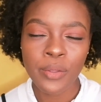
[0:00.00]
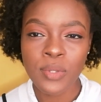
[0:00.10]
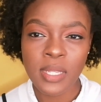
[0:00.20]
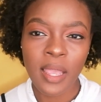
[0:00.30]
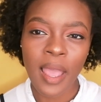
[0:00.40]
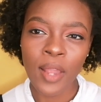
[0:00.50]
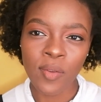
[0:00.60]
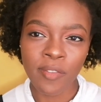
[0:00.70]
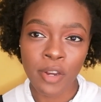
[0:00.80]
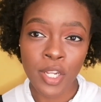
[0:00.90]
using
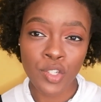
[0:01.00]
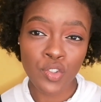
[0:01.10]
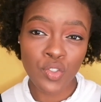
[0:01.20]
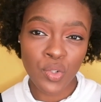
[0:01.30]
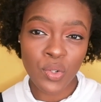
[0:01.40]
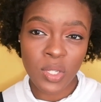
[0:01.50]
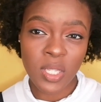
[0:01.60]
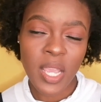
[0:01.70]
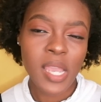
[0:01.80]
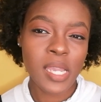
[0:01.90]
aloe vera
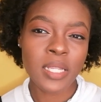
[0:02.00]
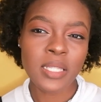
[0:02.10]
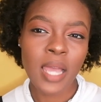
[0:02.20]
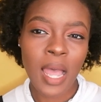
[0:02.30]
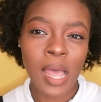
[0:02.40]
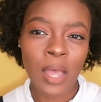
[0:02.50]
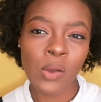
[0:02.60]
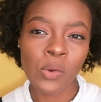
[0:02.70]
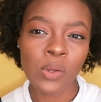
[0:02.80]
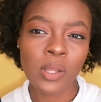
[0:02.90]
juice. It's
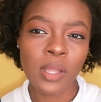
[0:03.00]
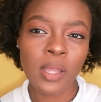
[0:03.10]
how